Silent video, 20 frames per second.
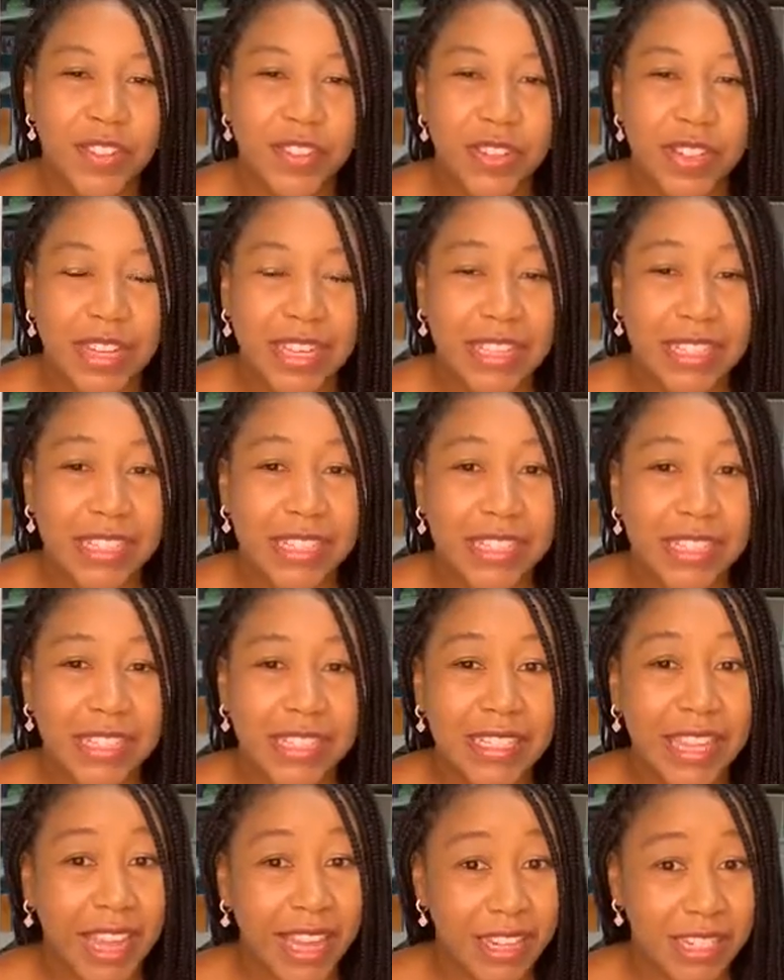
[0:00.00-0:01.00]
you
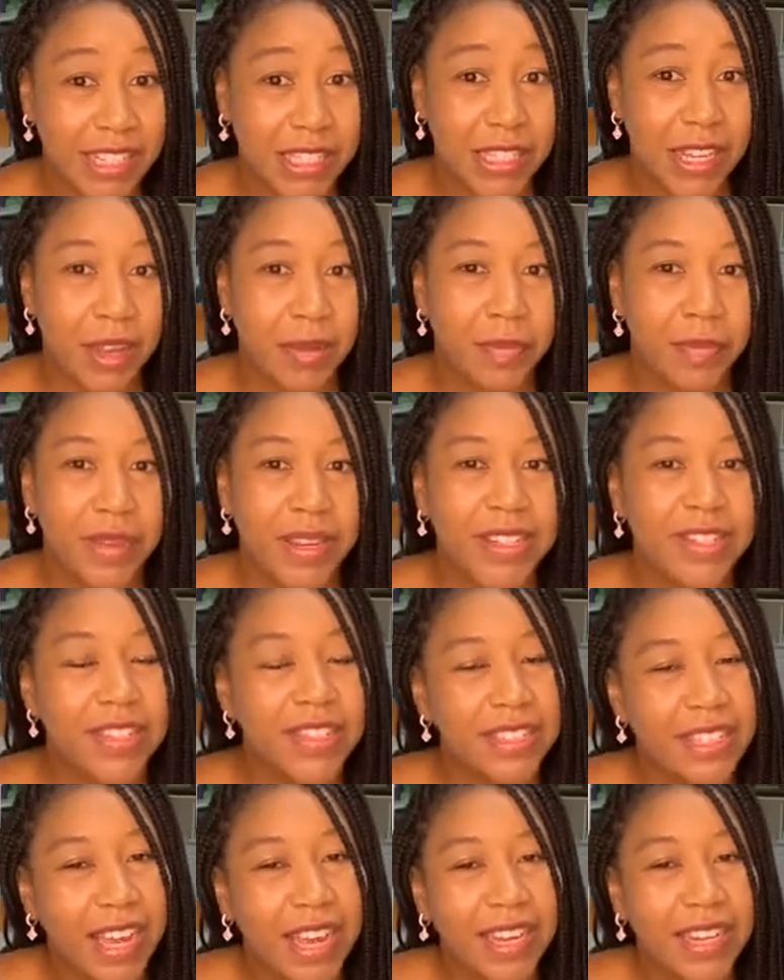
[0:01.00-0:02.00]
tense up and
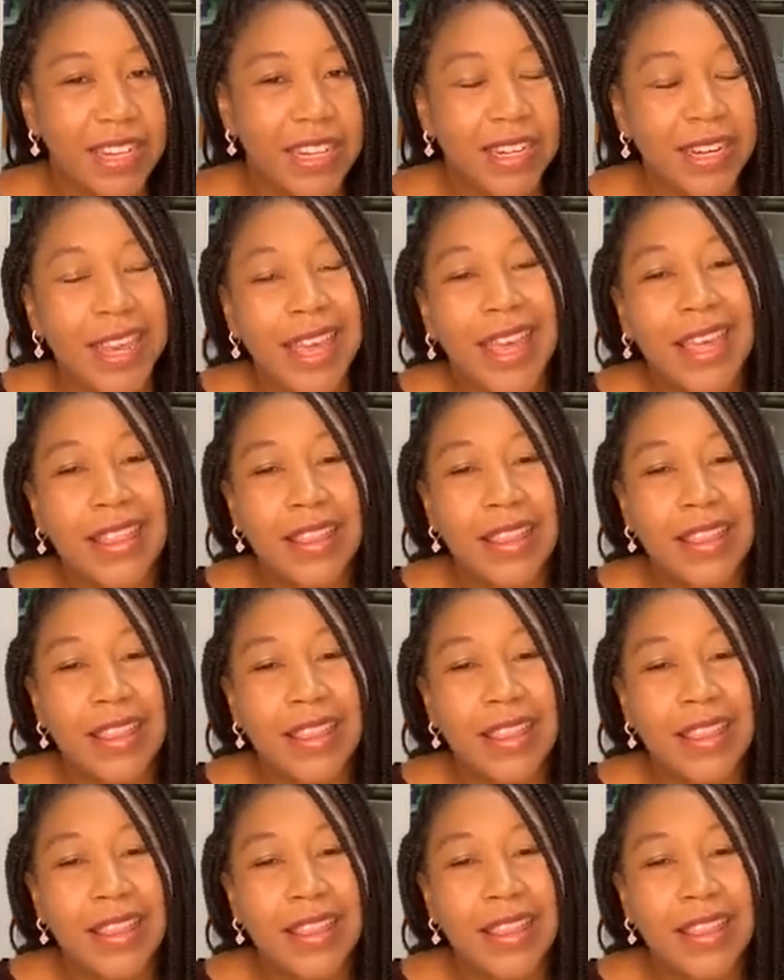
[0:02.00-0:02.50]
you tighten,